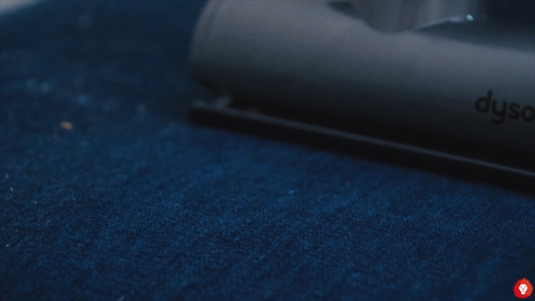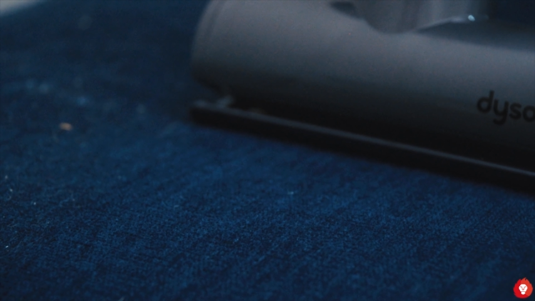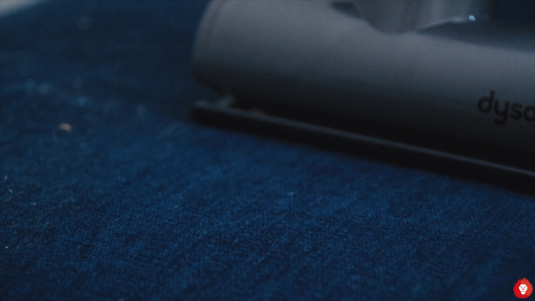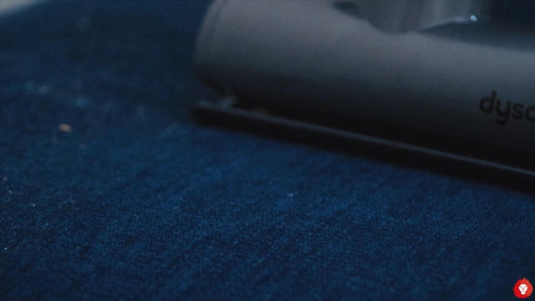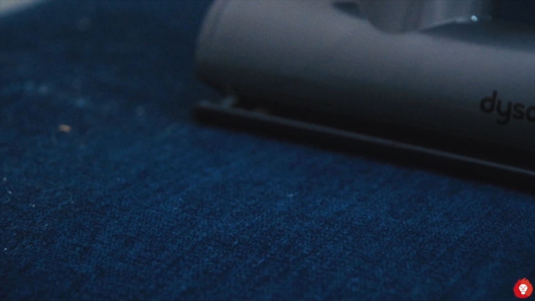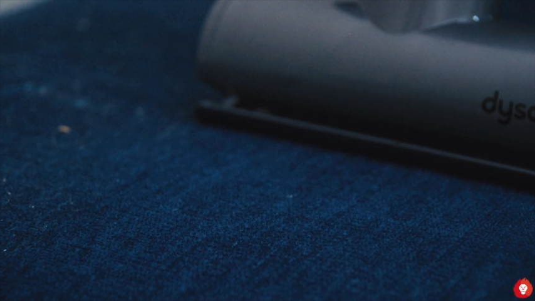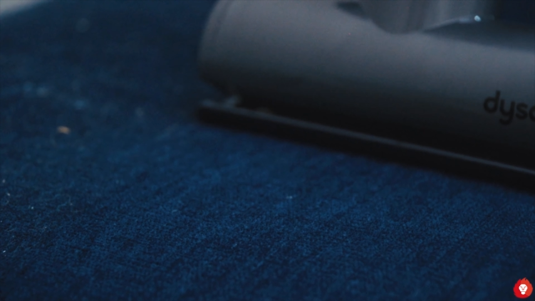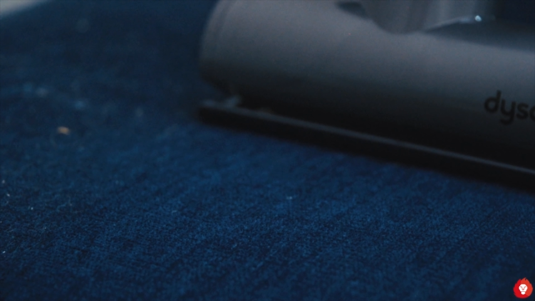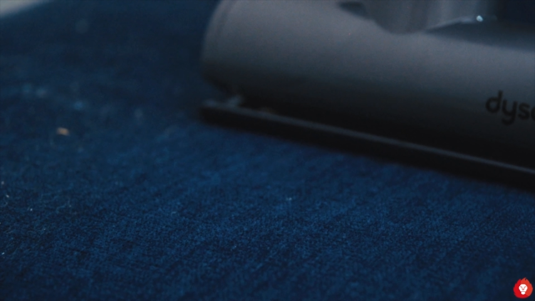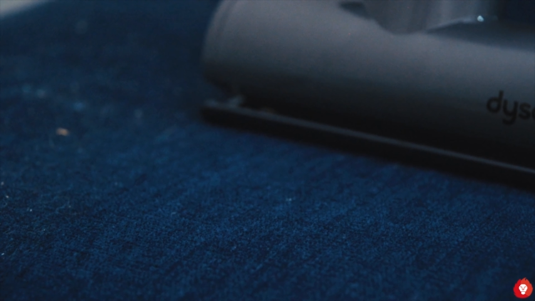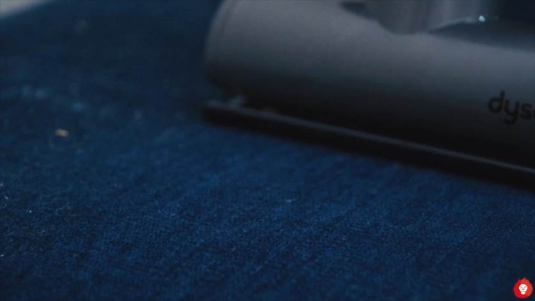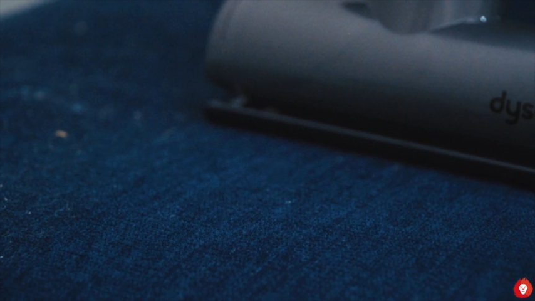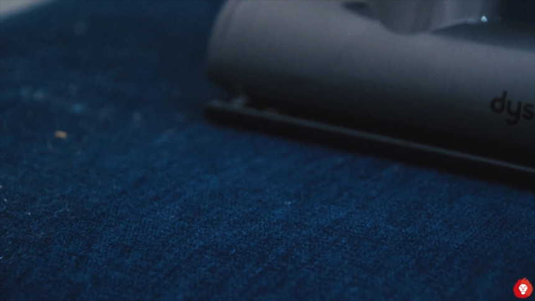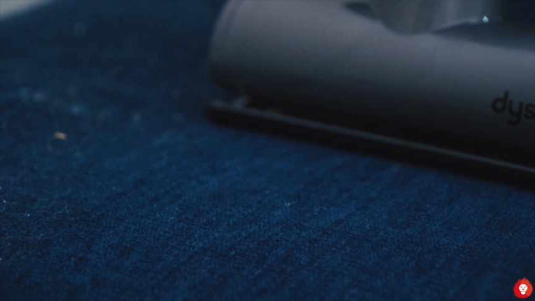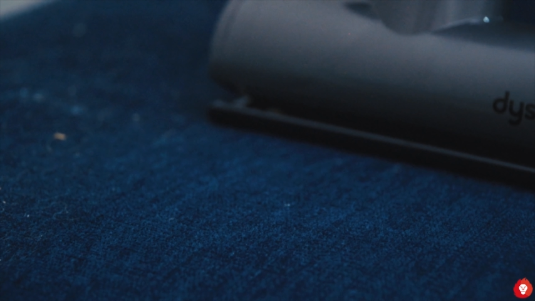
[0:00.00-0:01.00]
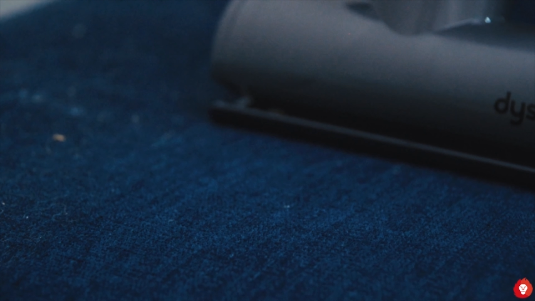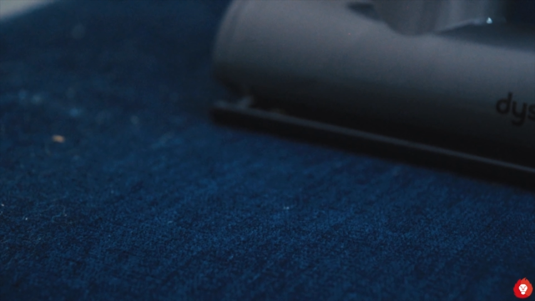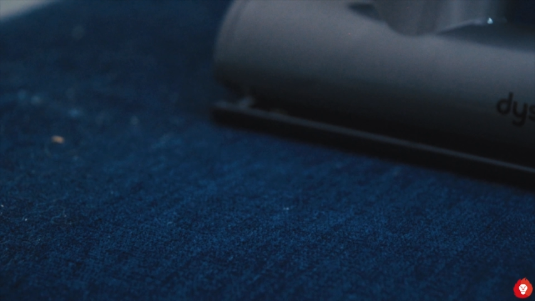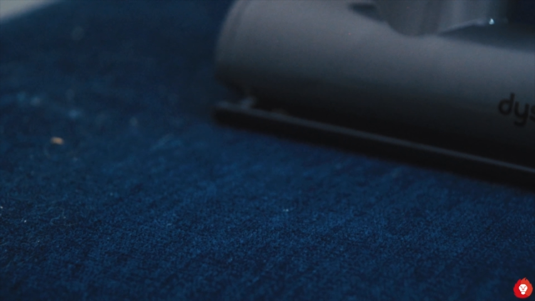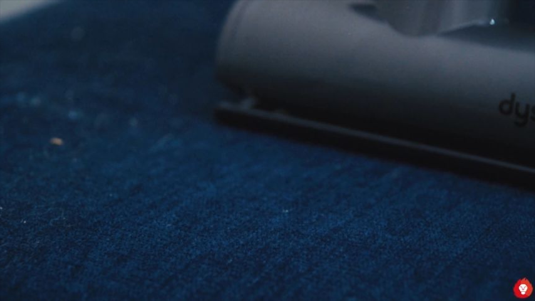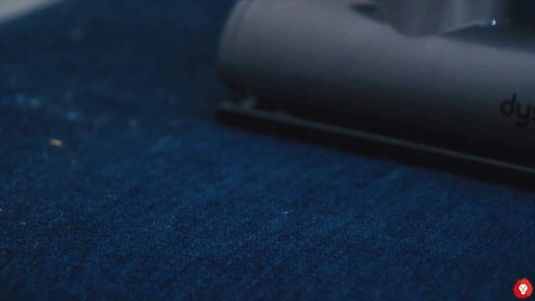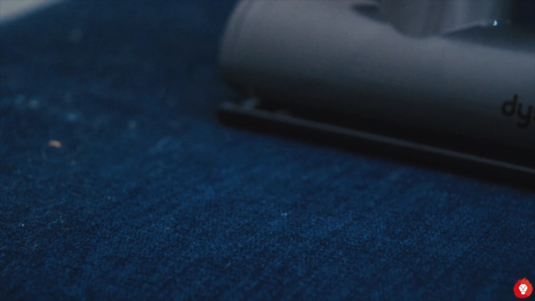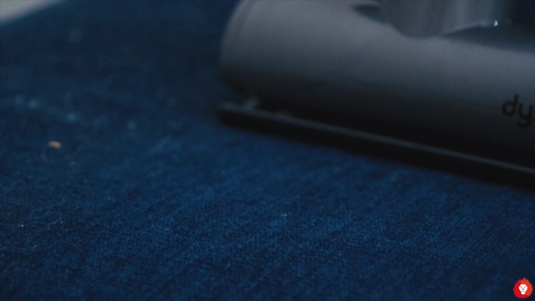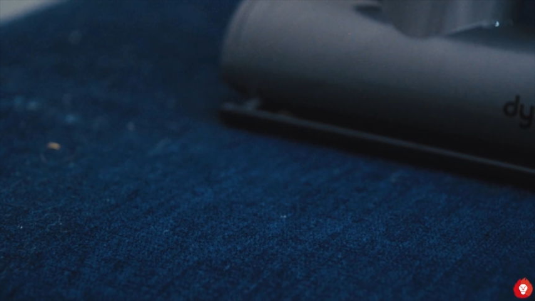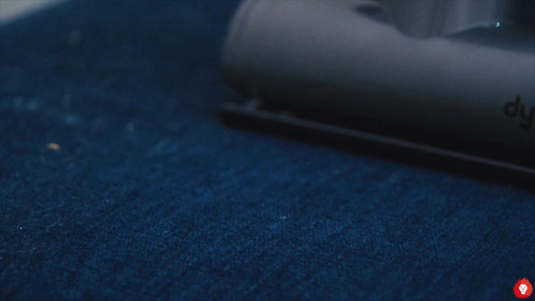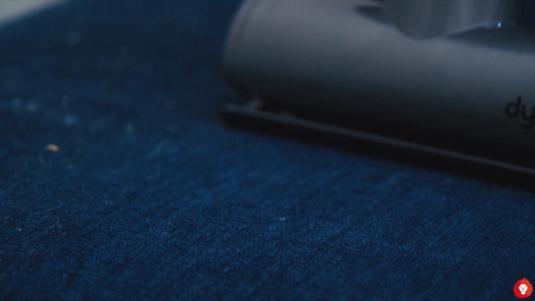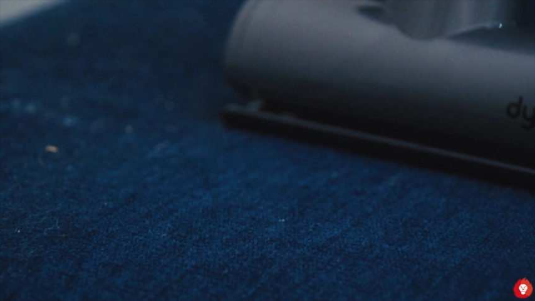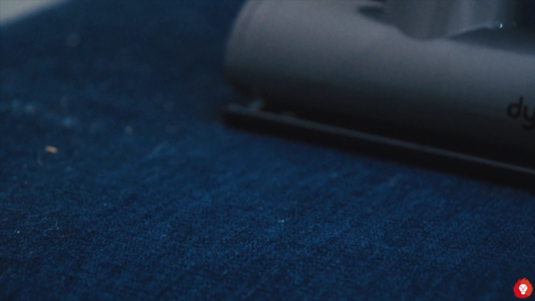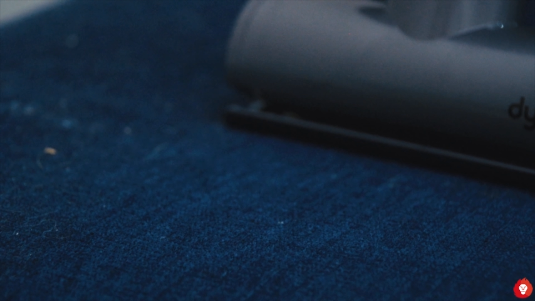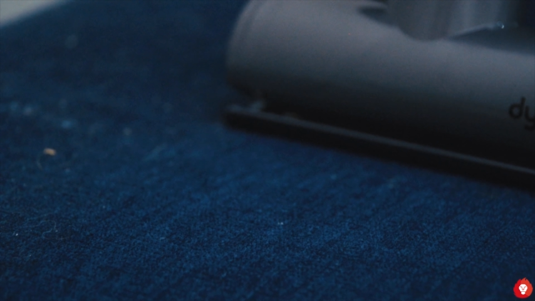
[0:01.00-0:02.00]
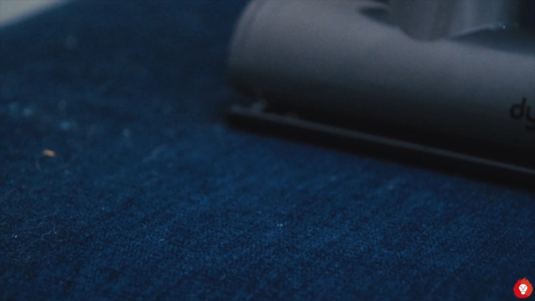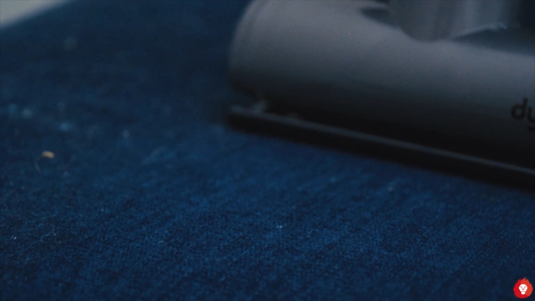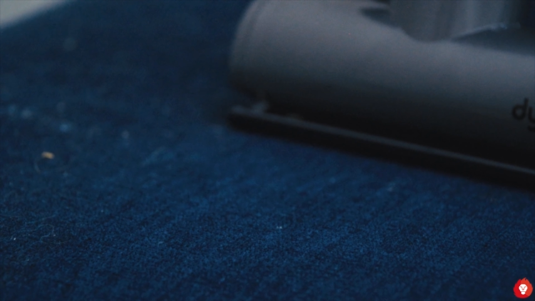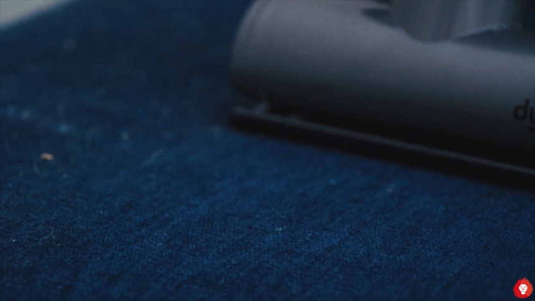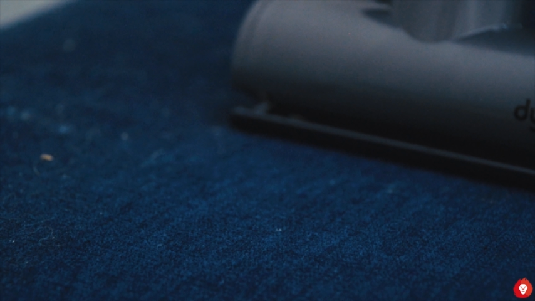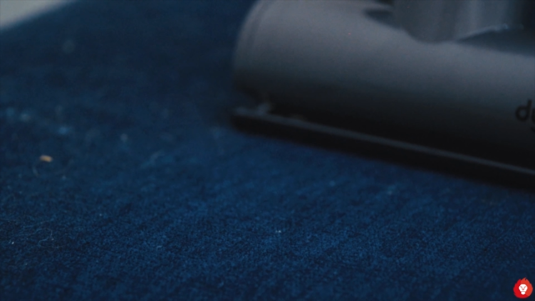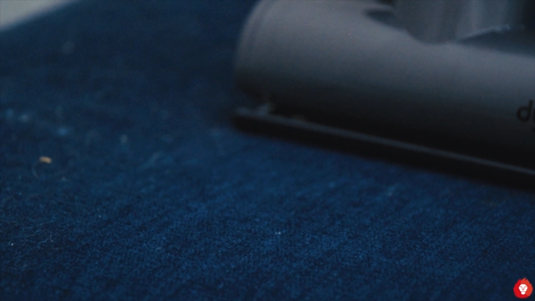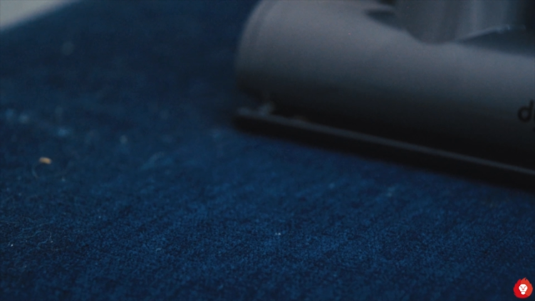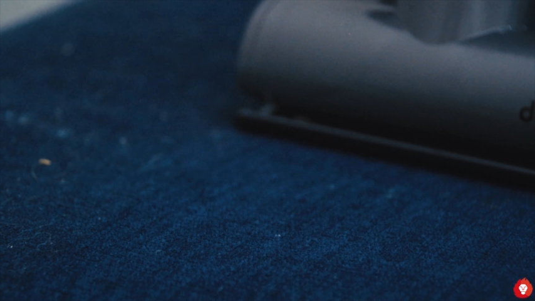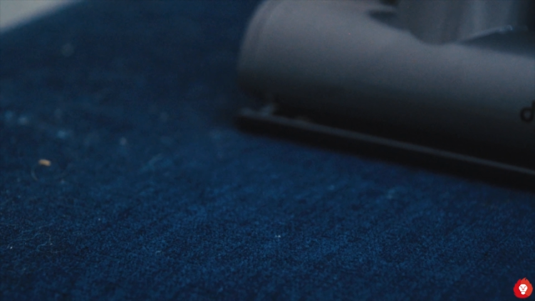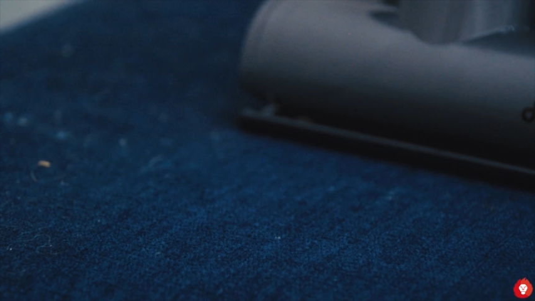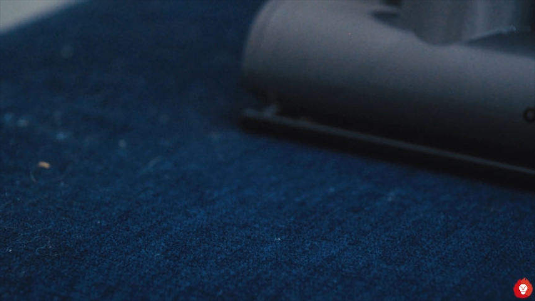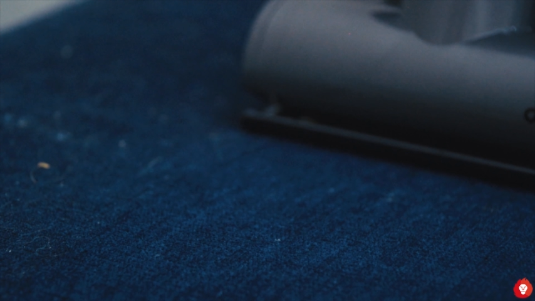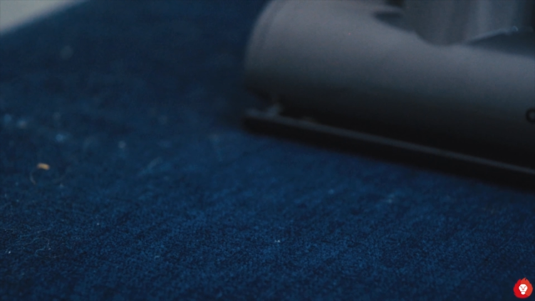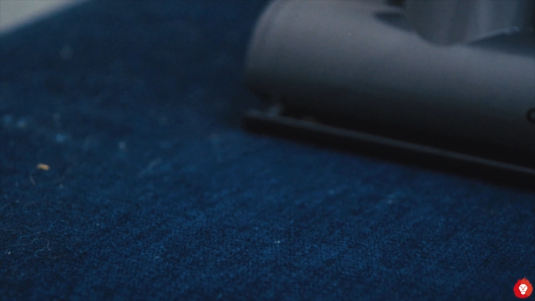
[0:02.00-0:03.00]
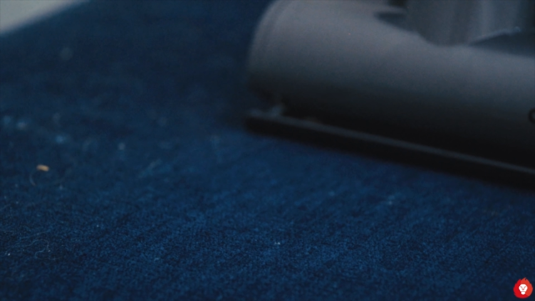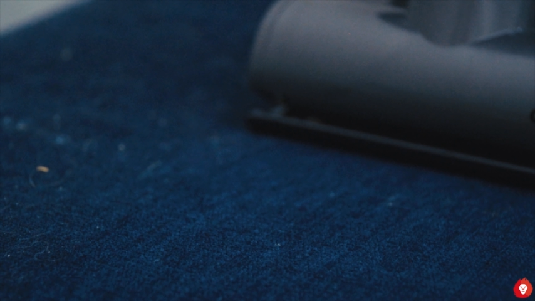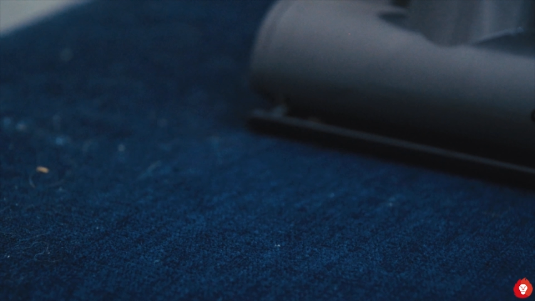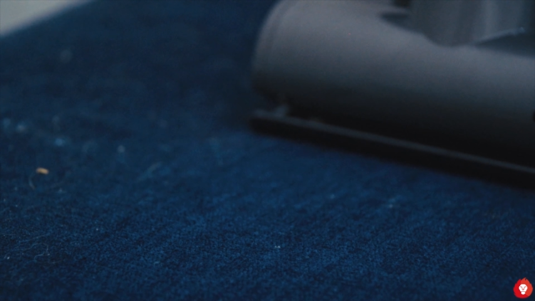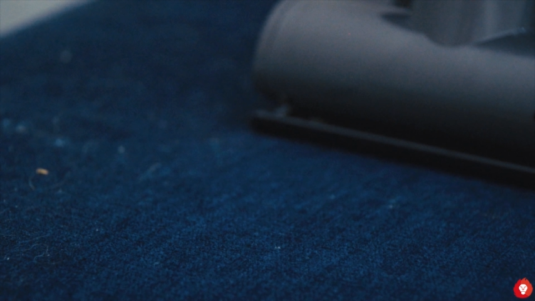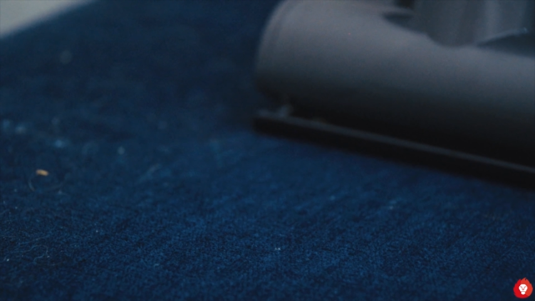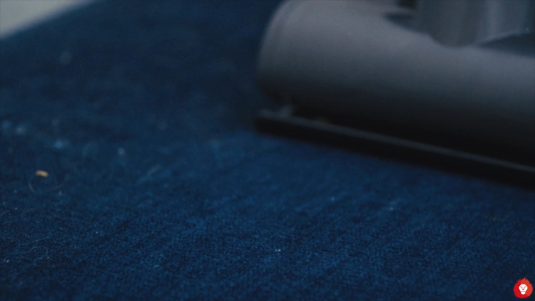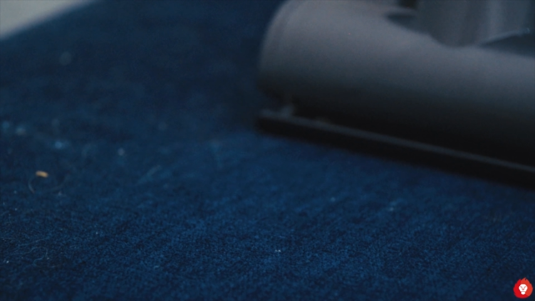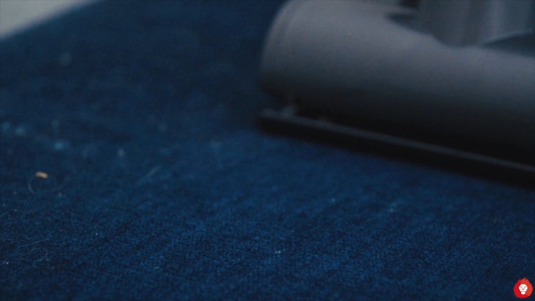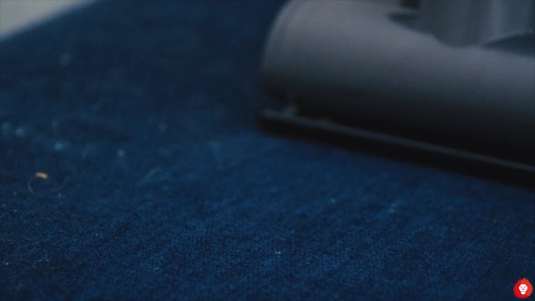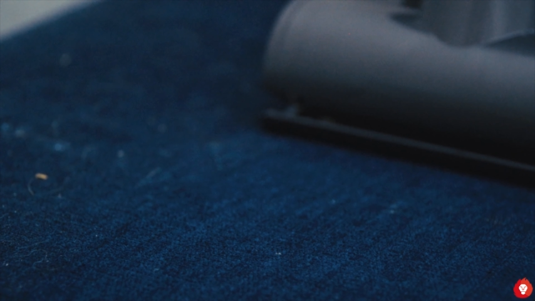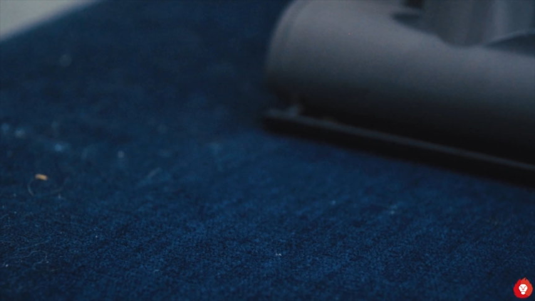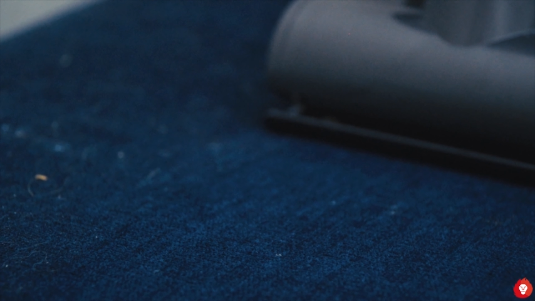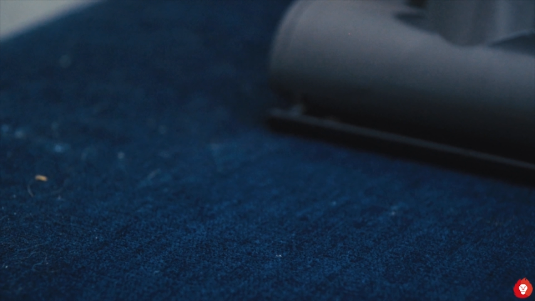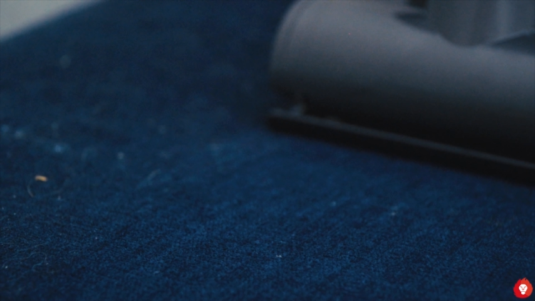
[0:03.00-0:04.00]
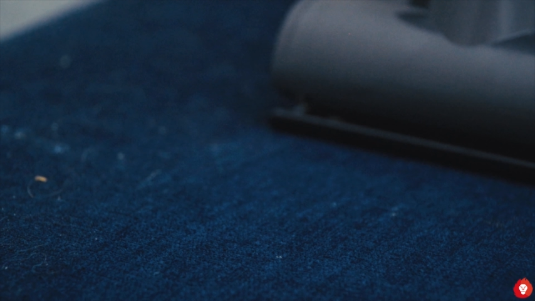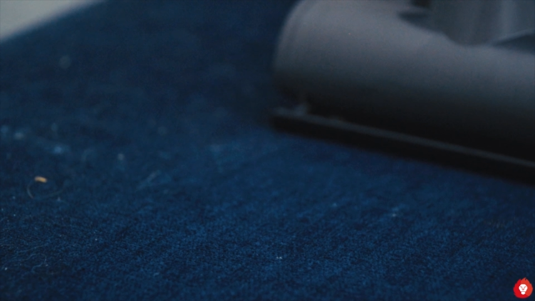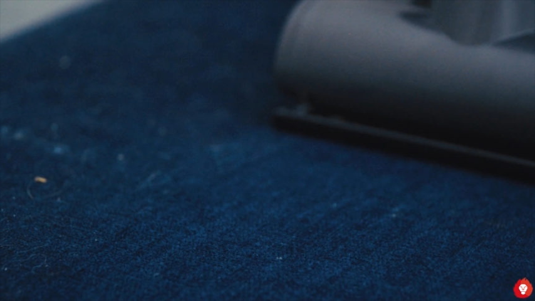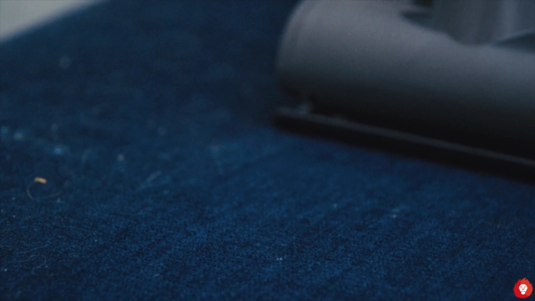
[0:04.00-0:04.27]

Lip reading: No face is visible, so there are no lips to read.